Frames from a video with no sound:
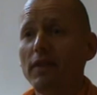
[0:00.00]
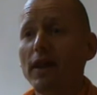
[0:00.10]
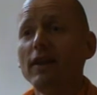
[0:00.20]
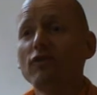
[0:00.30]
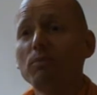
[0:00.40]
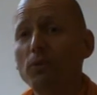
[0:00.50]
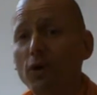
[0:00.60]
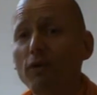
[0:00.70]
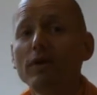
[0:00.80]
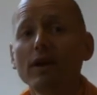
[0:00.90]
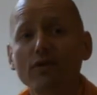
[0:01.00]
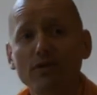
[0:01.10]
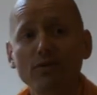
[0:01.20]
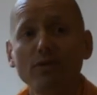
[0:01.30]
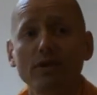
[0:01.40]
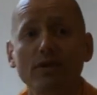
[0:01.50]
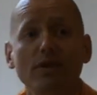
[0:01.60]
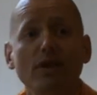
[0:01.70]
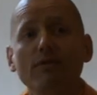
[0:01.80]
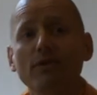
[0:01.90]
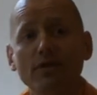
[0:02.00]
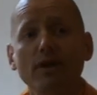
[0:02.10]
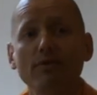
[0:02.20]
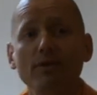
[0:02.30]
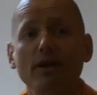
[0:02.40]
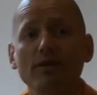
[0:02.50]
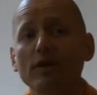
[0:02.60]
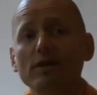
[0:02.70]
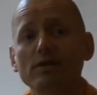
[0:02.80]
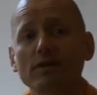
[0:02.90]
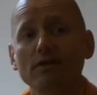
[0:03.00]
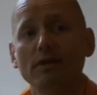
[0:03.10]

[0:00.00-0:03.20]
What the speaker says: that is perfectly suited for self-realization.